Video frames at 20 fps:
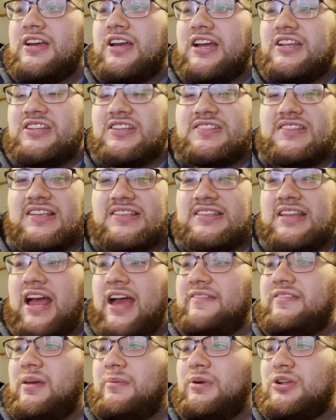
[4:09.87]
It just doesn't
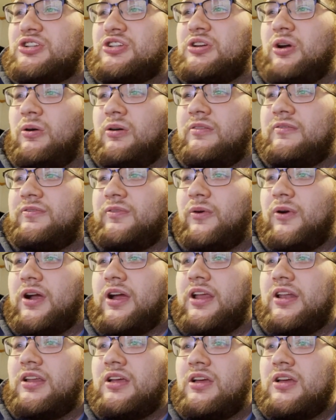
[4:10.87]
have that much going for
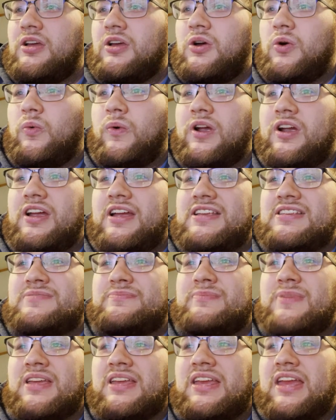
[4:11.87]
it. Where is
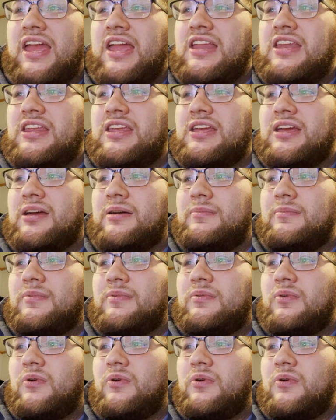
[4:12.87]
Meganium?